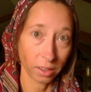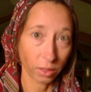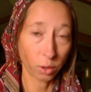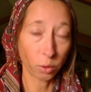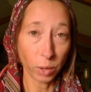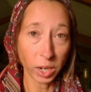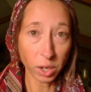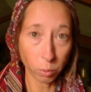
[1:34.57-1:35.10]
The
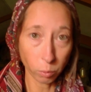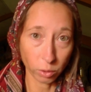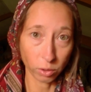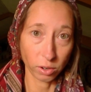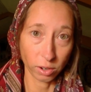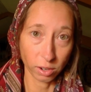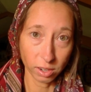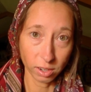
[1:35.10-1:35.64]
Greek
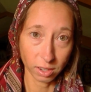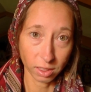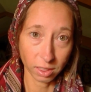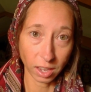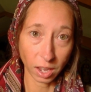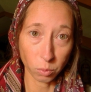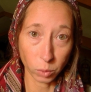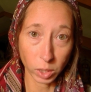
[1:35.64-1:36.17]
word
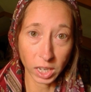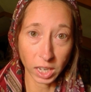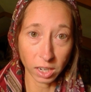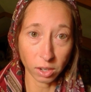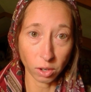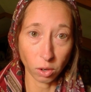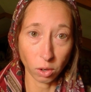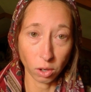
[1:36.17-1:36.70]
that we get